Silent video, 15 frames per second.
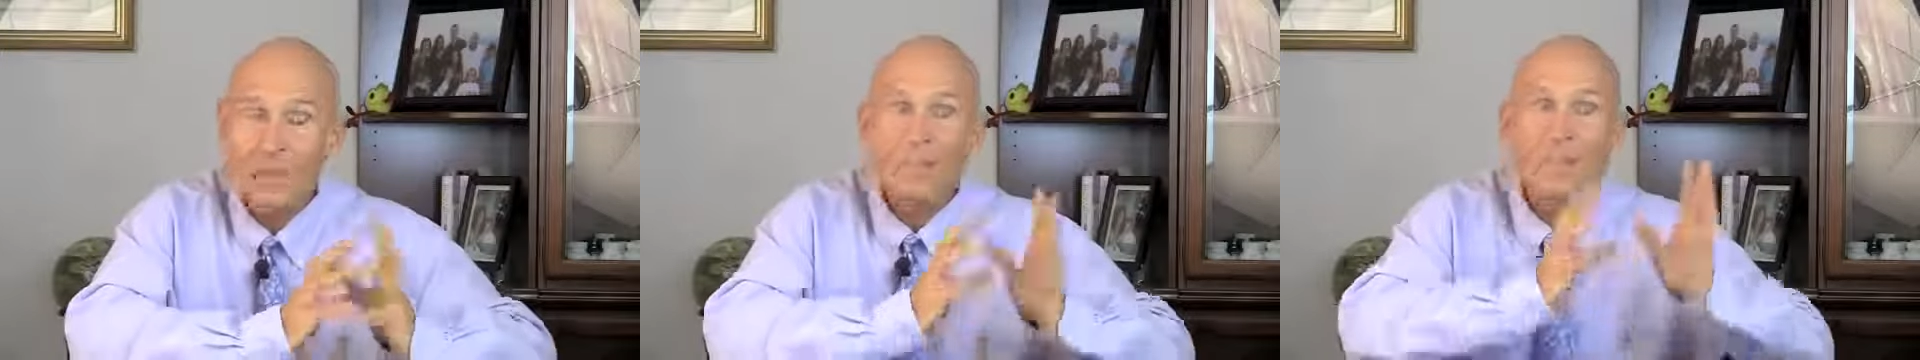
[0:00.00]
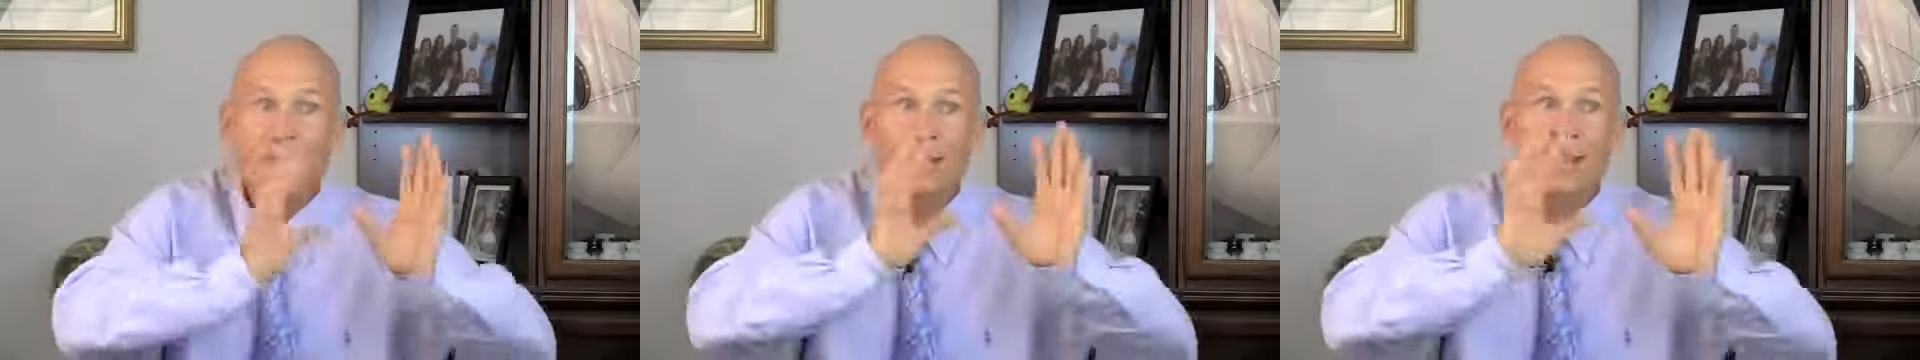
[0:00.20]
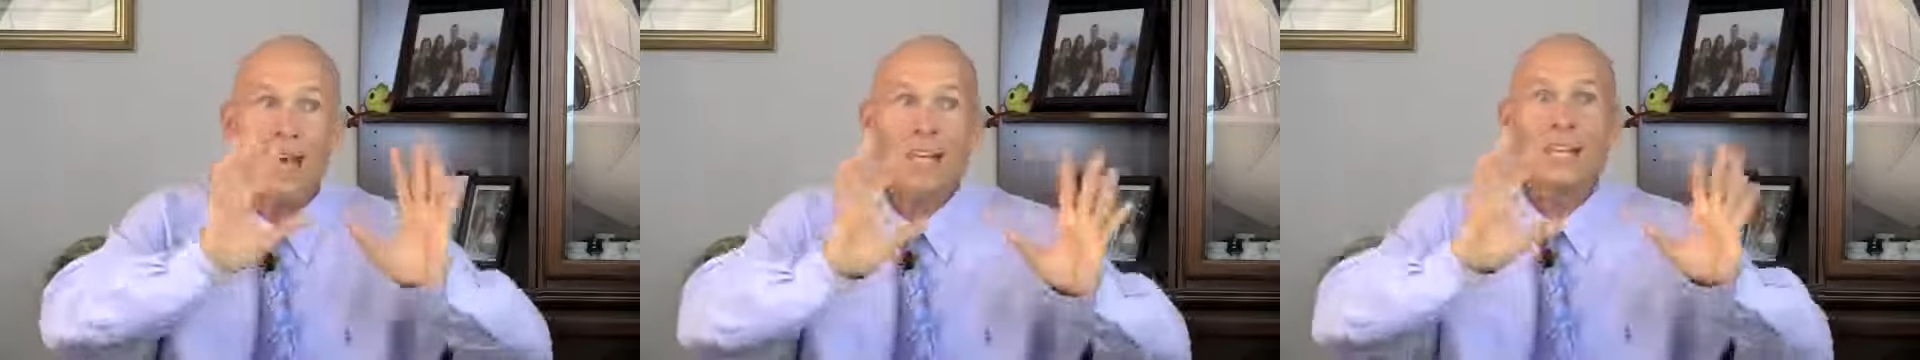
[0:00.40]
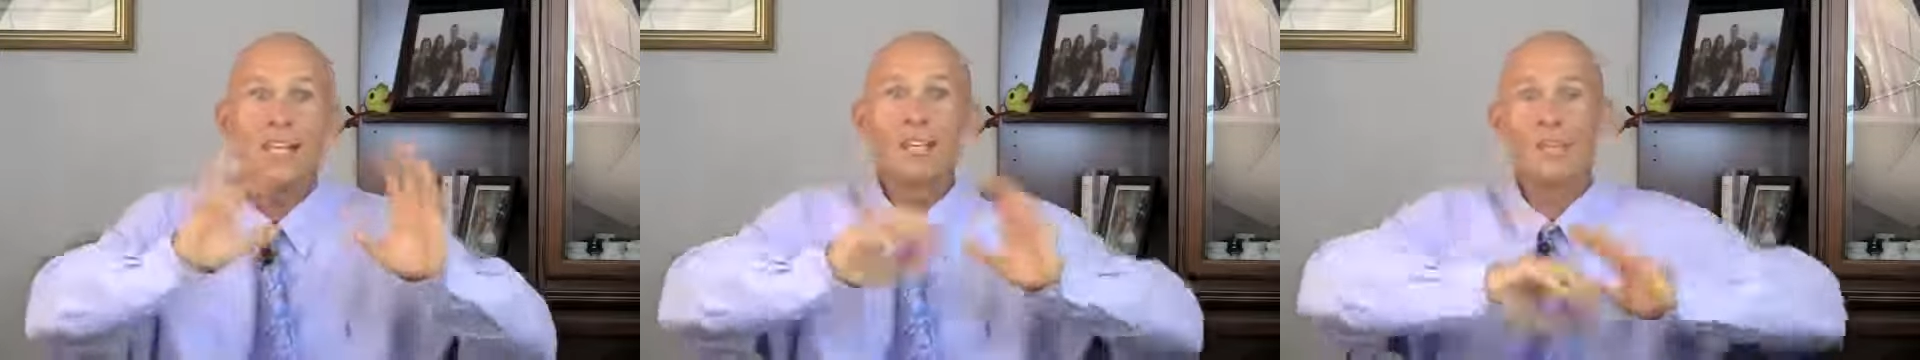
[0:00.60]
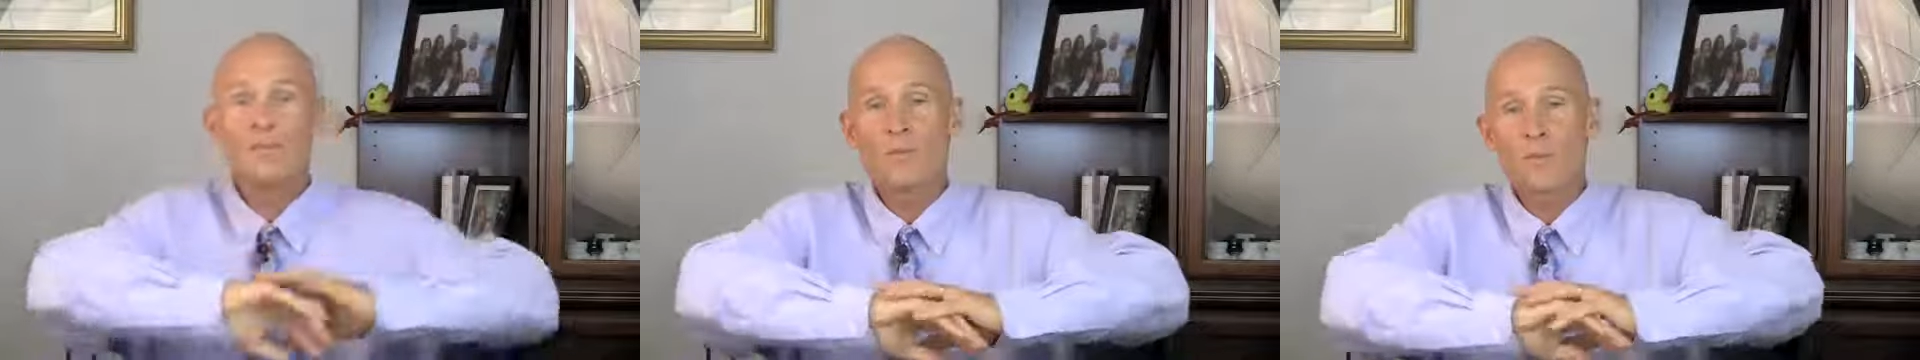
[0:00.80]
up to
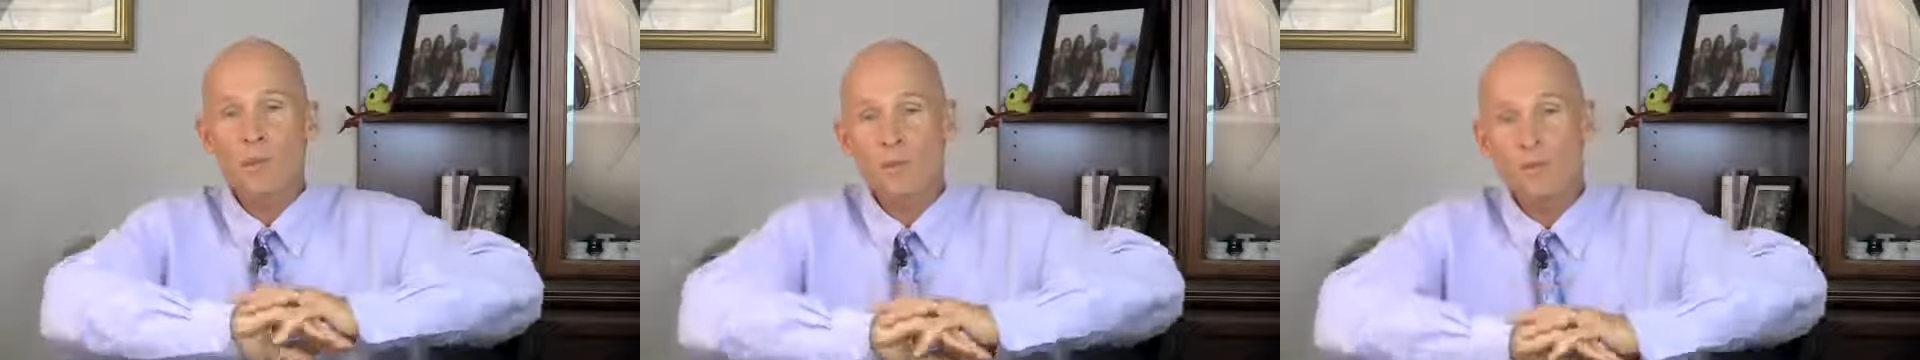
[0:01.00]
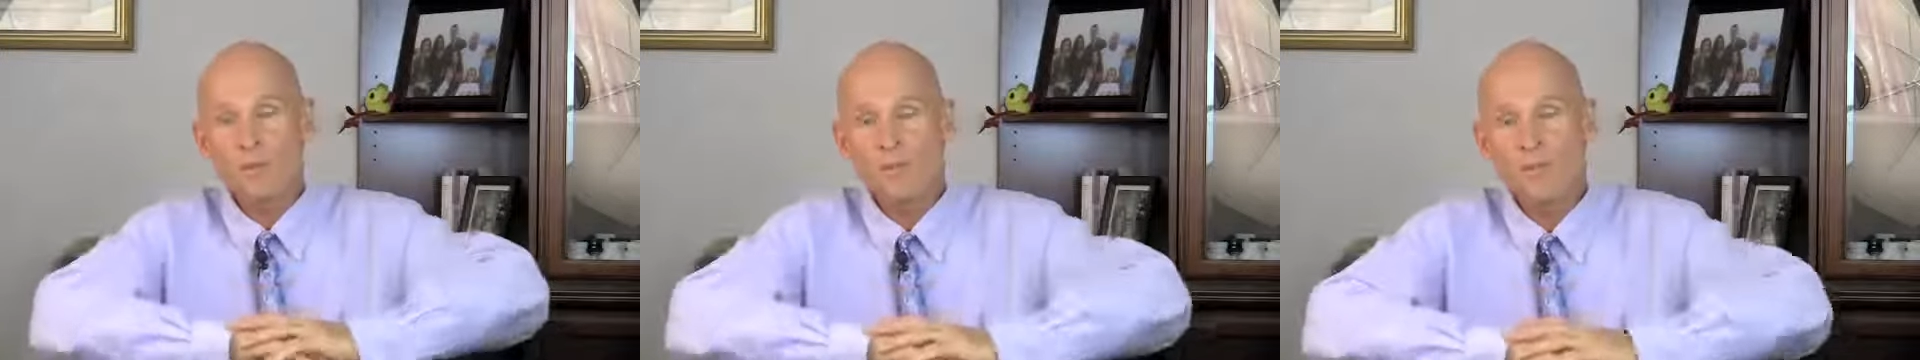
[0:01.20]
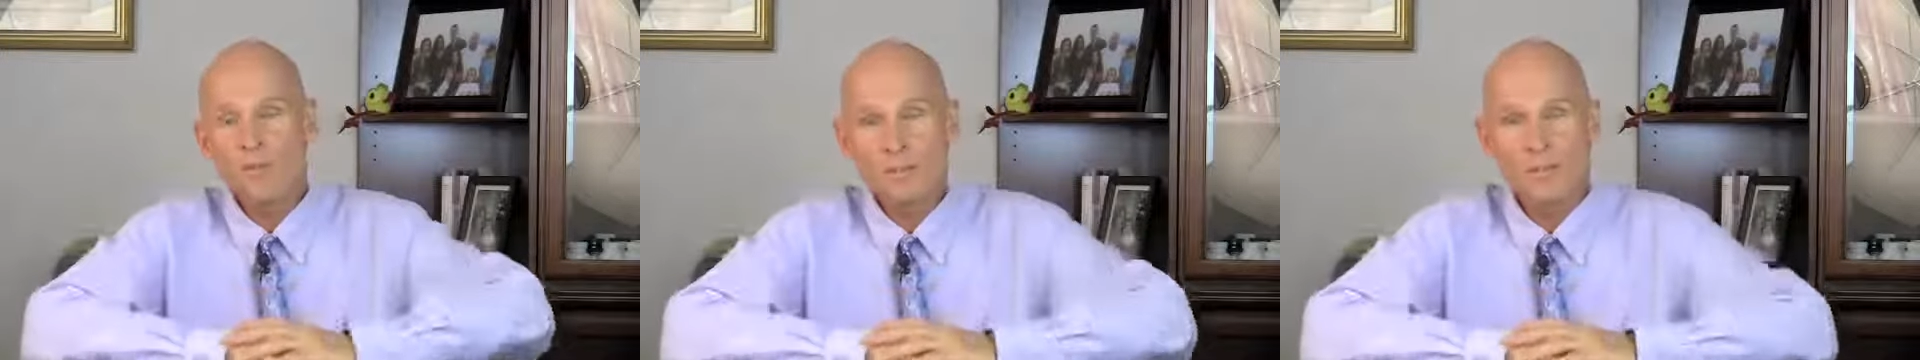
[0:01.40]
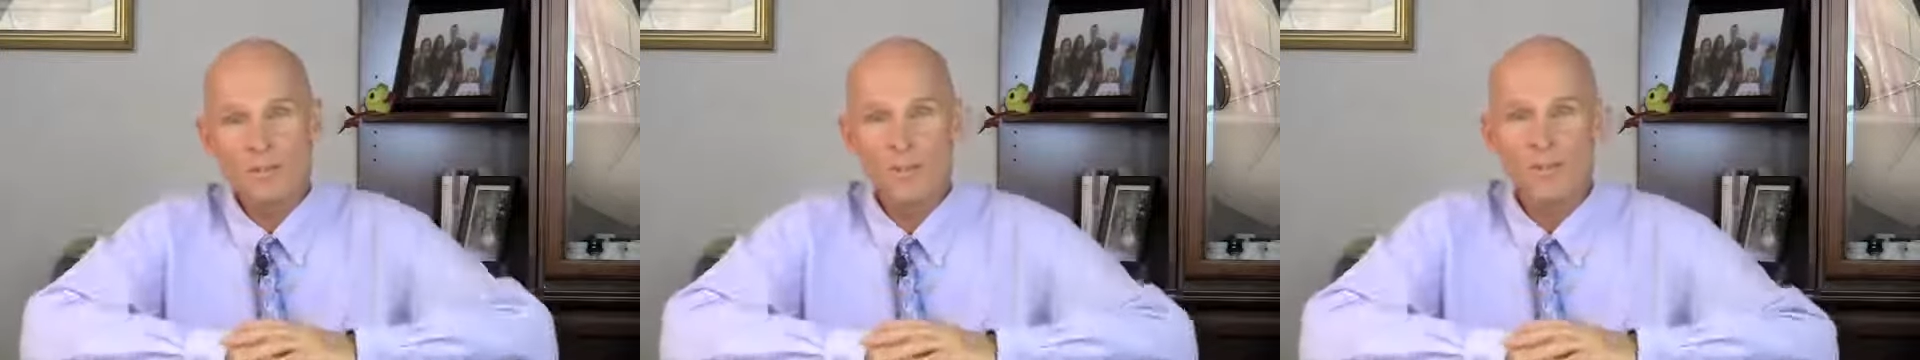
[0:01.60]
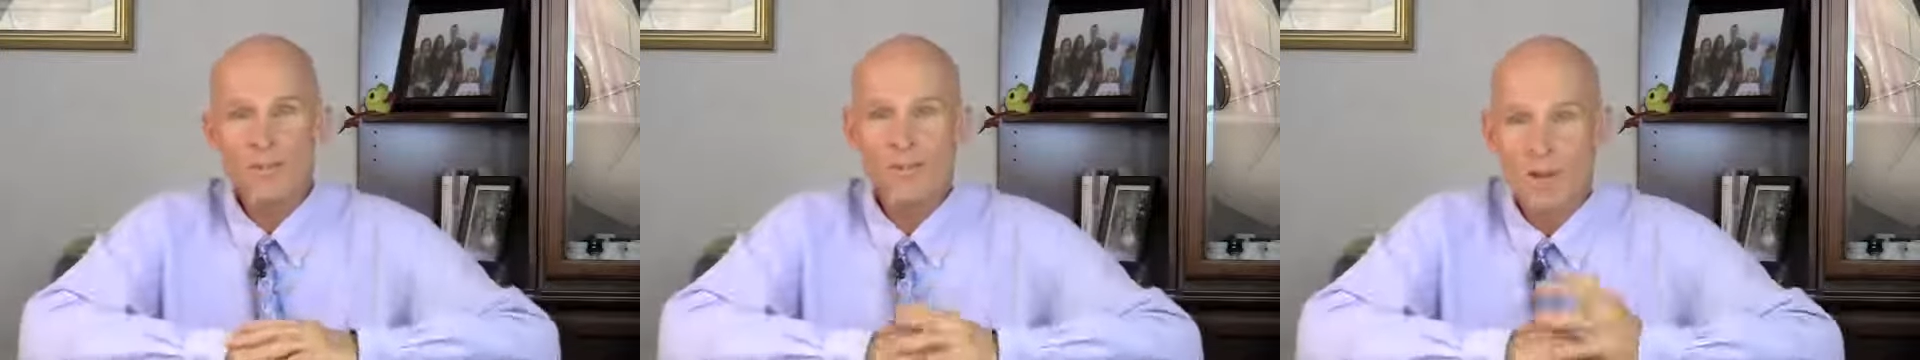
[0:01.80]
94%
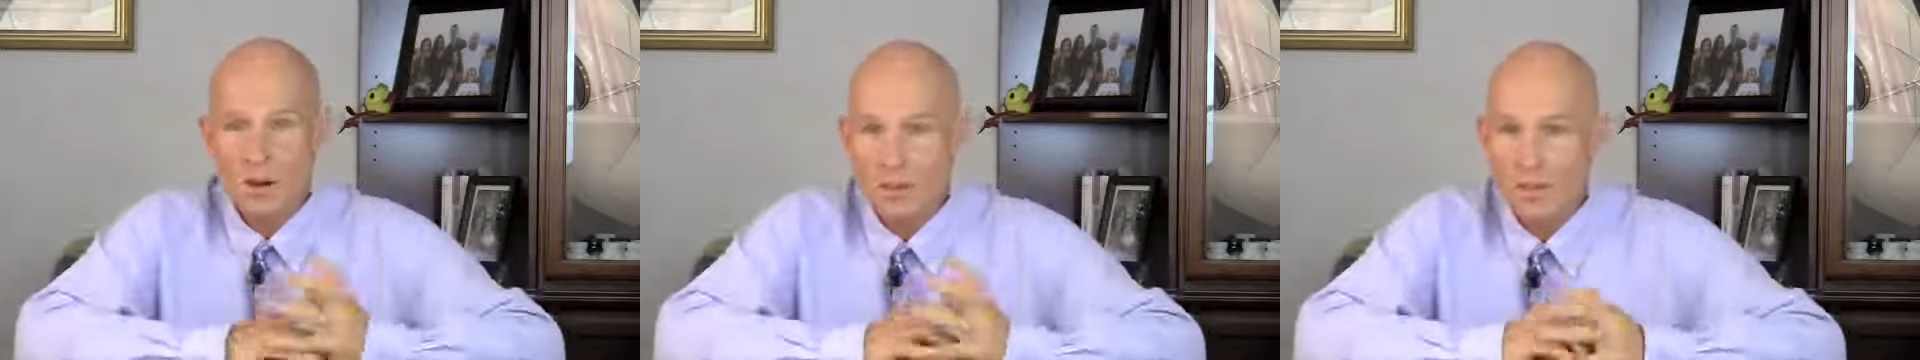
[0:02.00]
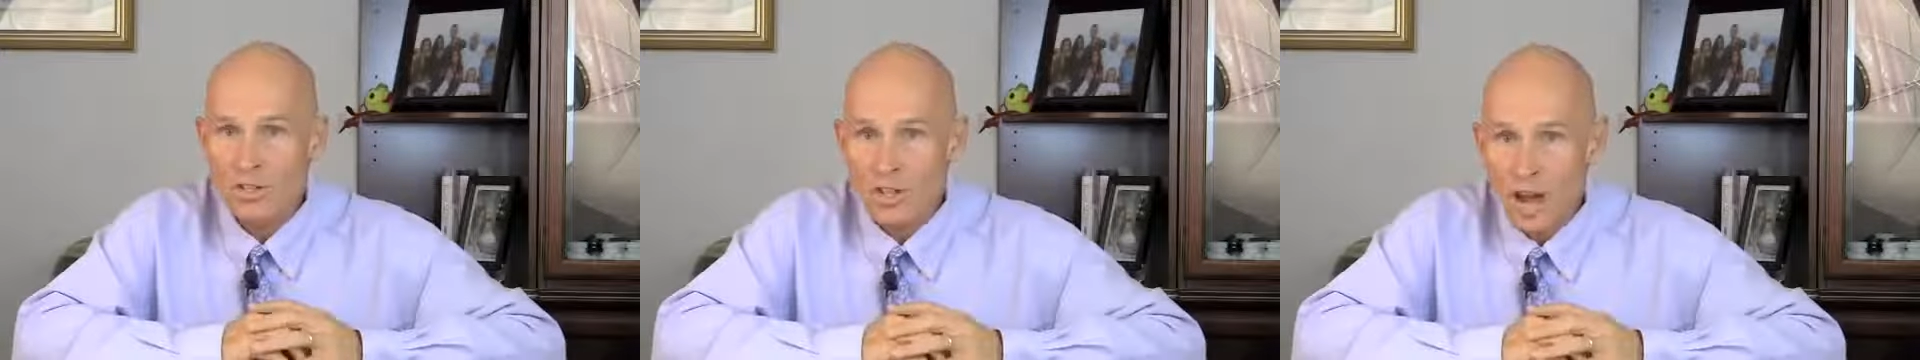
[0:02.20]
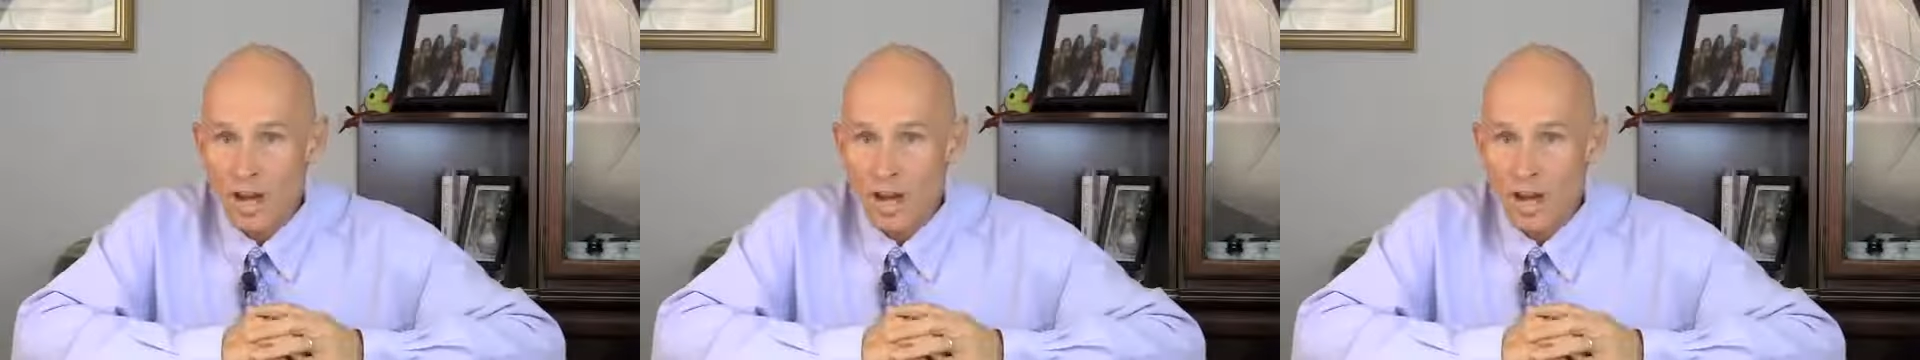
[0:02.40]
of those